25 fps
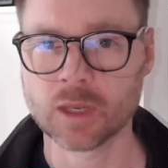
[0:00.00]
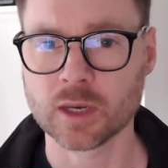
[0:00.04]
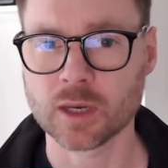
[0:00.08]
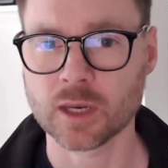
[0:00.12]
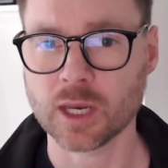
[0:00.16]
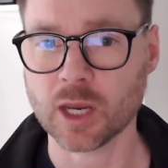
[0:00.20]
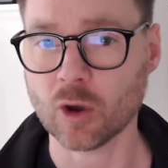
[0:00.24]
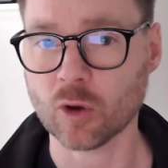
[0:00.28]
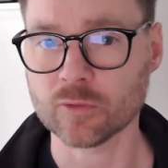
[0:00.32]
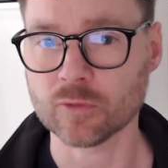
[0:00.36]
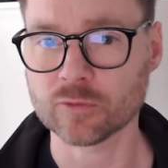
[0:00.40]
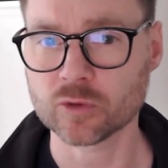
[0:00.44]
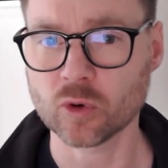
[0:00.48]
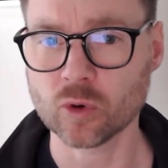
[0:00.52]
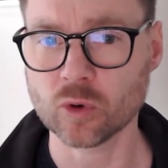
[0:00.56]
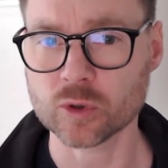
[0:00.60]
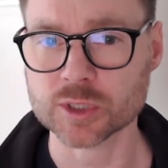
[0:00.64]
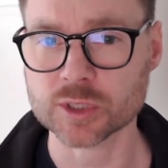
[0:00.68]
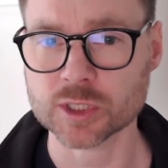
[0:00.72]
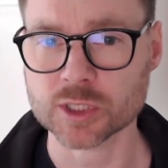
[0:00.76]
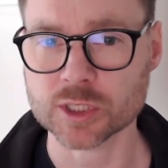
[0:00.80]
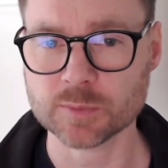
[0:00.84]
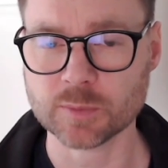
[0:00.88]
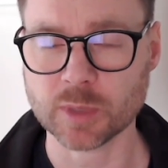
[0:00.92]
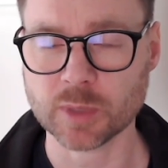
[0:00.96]
Now, of
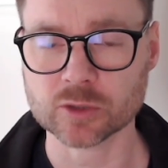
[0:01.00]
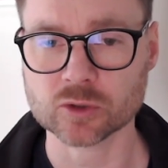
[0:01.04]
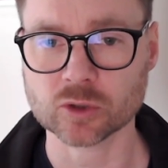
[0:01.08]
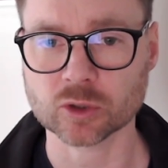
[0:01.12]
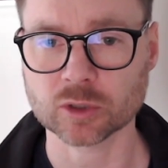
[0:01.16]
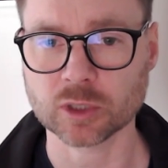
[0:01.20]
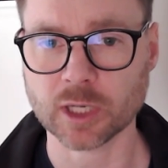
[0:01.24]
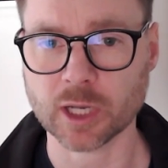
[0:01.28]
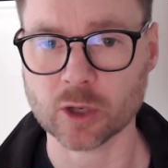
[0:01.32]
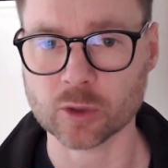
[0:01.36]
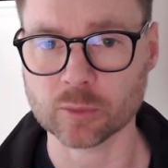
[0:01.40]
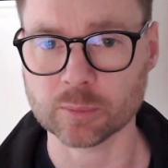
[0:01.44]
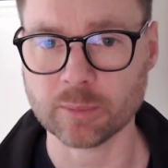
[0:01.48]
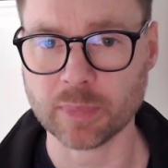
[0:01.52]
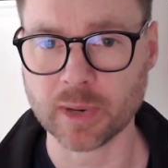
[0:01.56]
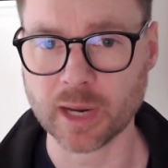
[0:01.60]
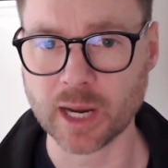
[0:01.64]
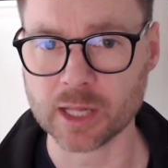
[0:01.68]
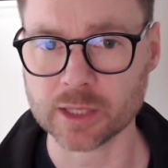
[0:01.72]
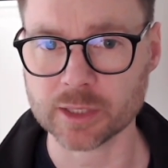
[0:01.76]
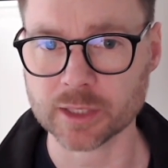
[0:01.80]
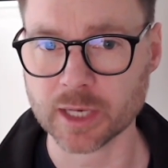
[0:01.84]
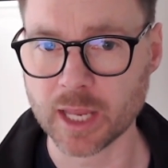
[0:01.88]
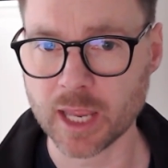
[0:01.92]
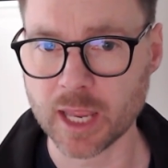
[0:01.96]
course, Spectro Cloud
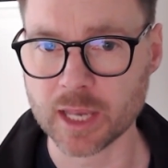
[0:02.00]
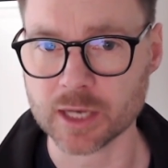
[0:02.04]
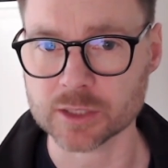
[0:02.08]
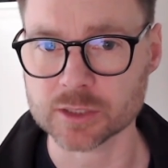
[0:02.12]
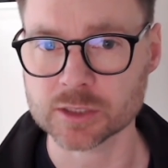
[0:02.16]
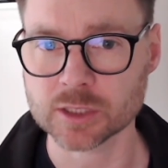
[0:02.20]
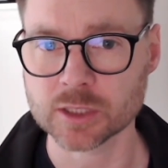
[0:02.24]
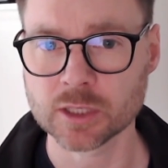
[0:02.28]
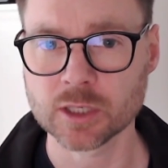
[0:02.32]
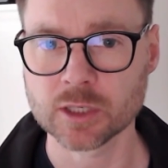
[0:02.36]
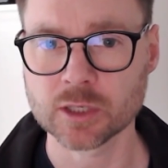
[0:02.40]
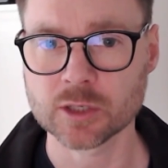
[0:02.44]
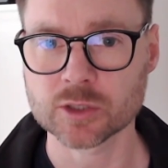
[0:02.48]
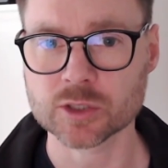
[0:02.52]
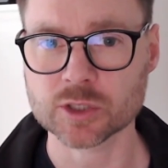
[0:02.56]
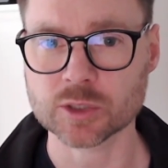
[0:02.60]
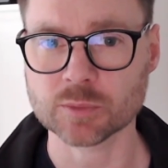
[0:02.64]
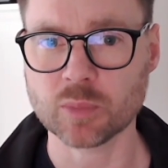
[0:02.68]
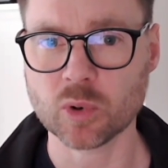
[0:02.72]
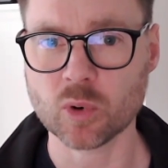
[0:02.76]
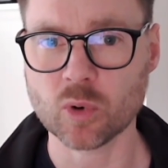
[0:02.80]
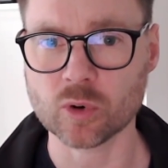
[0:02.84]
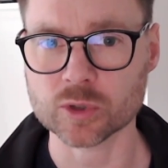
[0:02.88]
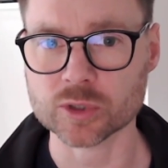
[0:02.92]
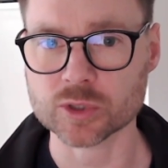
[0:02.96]
Palette Edge
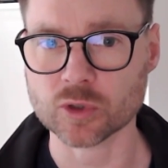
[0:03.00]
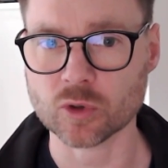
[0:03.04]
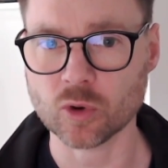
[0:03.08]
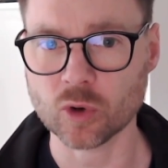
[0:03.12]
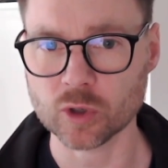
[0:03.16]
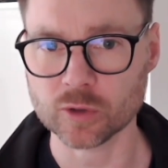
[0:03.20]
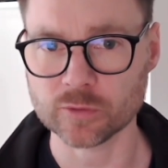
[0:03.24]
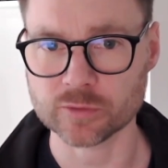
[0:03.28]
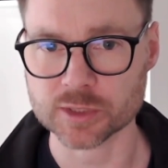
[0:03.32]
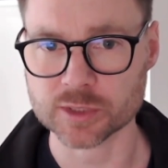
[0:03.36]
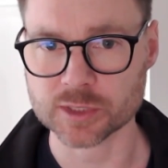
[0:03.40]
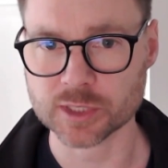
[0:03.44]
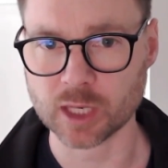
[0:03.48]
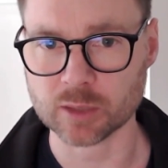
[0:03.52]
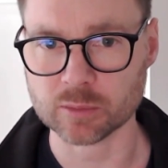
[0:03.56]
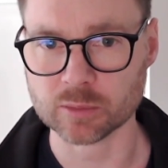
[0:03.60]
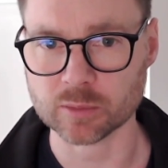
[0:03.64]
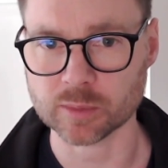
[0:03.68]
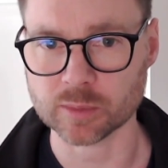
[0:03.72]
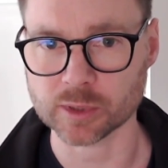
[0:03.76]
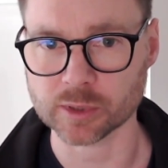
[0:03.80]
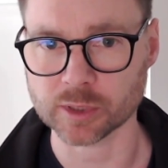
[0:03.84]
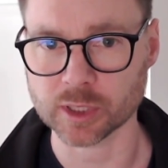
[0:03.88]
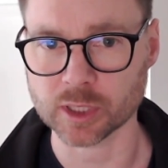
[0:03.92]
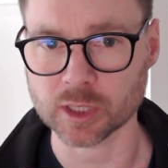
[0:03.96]
supports all of this
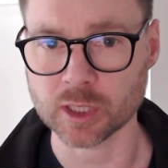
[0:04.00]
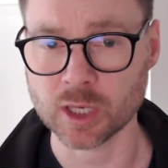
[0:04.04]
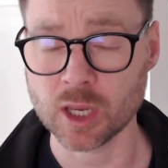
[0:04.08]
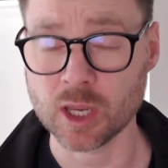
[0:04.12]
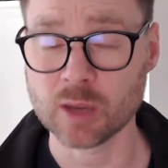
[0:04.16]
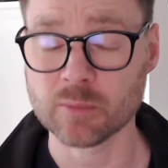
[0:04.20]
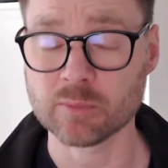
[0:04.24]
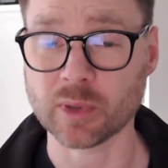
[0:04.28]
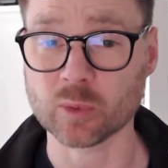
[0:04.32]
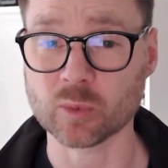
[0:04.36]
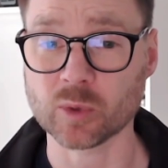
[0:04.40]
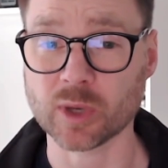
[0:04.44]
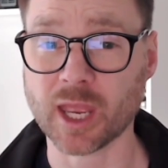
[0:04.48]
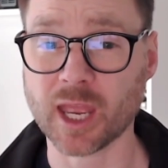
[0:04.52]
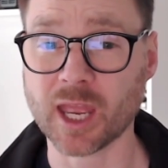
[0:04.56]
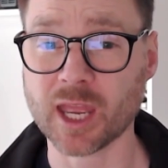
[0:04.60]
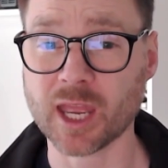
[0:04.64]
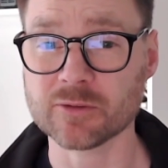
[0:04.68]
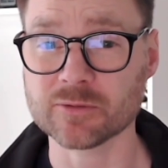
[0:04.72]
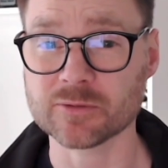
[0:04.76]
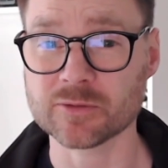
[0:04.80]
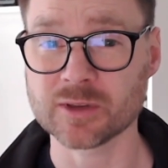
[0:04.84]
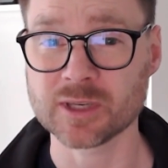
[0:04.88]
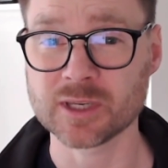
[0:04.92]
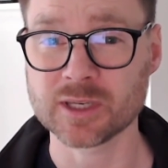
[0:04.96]
capability, but we
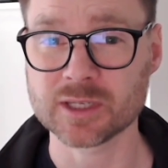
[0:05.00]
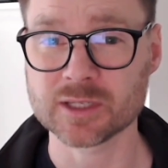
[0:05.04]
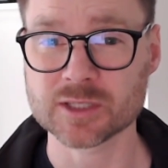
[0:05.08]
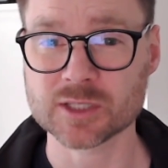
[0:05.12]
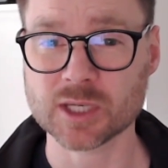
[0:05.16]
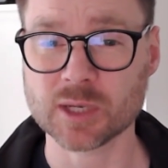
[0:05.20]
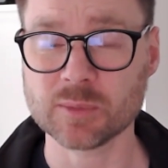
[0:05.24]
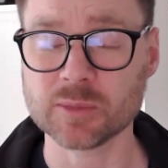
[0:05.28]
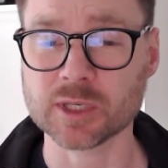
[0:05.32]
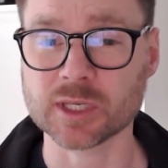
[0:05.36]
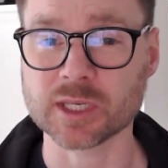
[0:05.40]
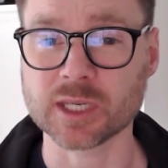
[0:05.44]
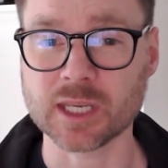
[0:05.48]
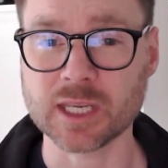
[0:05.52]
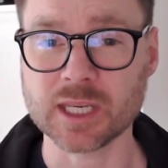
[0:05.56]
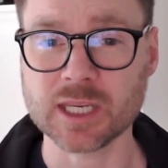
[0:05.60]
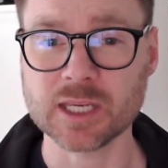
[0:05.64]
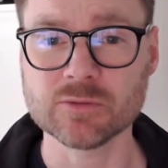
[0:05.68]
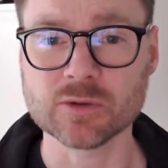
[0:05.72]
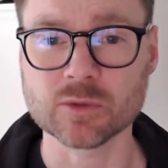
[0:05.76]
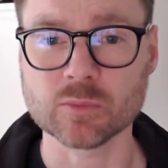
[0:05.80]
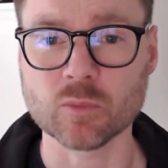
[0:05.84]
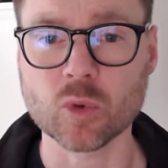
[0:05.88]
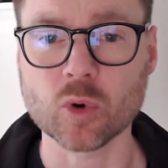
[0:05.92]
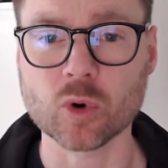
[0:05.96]
have something
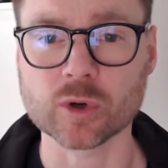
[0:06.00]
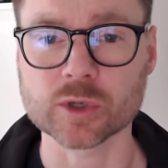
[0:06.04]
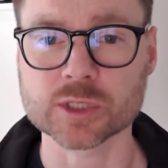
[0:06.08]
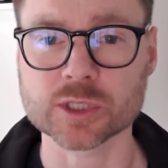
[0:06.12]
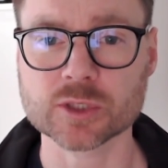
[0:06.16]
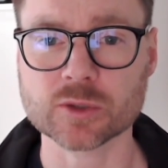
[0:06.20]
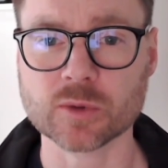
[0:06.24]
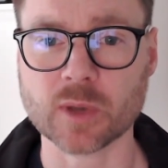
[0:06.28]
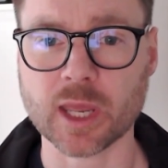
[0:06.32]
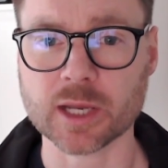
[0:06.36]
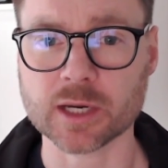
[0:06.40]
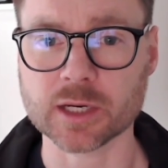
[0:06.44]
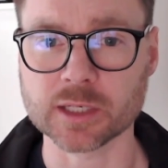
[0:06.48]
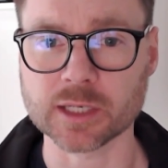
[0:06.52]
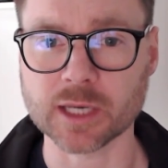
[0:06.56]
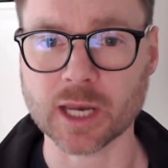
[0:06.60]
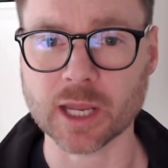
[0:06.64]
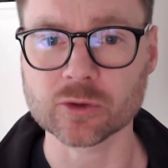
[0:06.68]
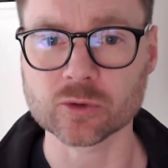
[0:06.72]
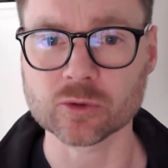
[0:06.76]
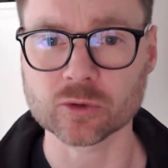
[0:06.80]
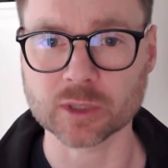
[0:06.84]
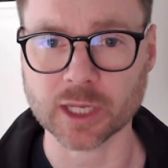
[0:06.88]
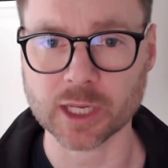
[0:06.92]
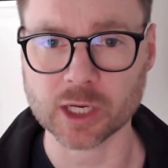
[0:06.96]
even more just to add
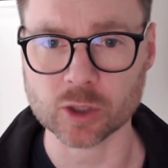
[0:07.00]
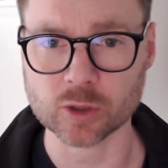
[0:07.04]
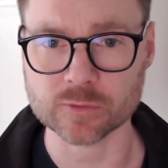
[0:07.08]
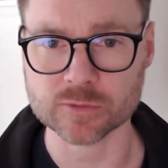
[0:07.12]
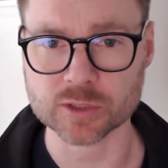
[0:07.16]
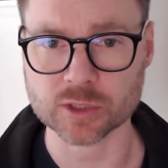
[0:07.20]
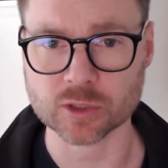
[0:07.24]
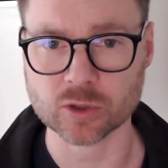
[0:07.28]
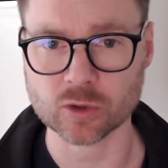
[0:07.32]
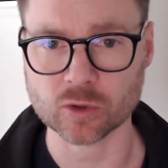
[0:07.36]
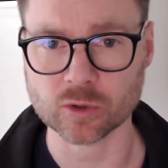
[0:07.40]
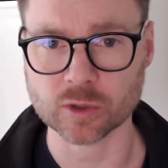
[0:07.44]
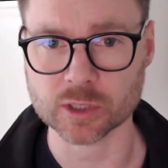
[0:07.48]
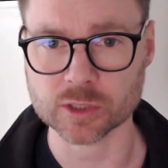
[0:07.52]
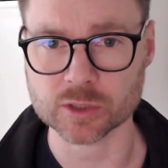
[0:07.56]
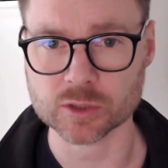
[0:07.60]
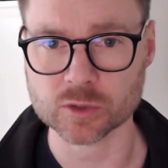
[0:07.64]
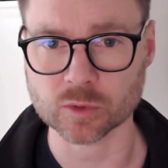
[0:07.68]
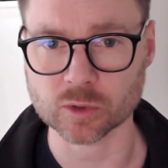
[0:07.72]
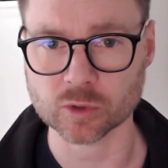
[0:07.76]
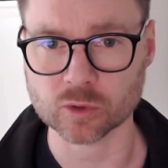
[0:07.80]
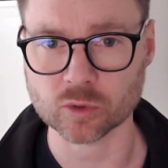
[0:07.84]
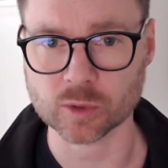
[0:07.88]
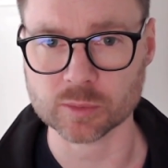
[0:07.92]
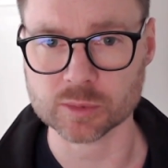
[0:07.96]
another layer of security to
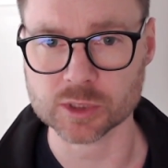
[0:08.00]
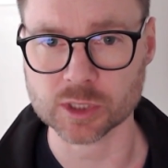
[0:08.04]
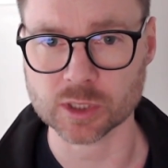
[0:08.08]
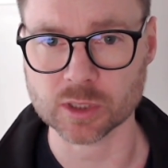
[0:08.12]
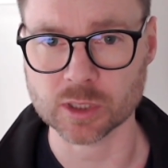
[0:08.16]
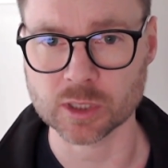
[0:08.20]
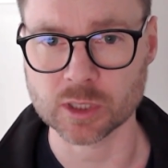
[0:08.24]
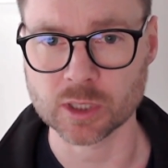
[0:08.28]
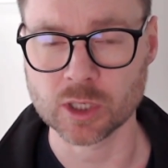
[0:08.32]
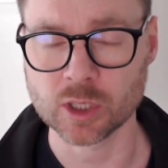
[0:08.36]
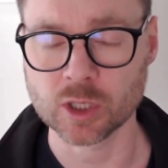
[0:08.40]
encryption.